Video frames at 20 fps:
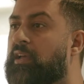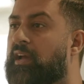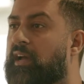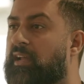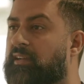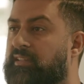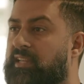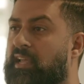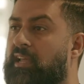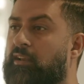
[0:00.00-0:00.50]

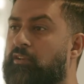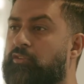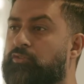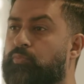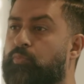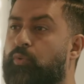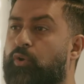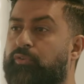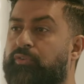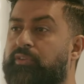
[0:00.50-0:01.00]
and tell us
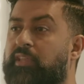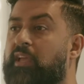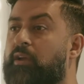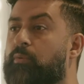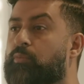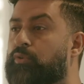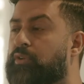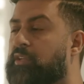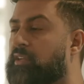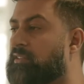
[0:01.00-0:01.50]
what they
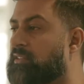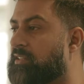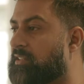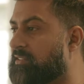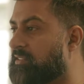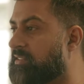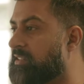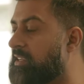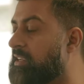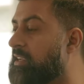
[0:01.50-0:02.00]
wanted to
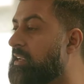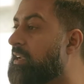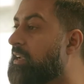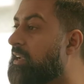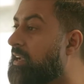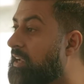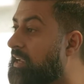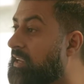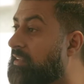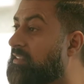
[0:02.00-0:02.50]
see
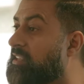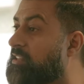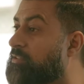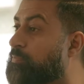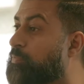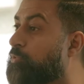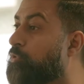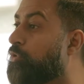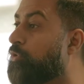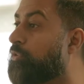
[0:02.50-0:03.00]
in this
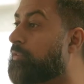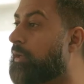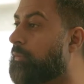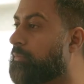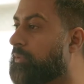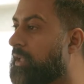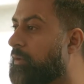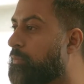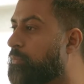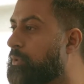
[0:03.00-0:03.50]

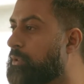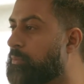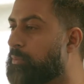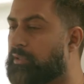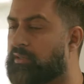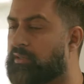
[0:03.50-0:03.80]
program that we were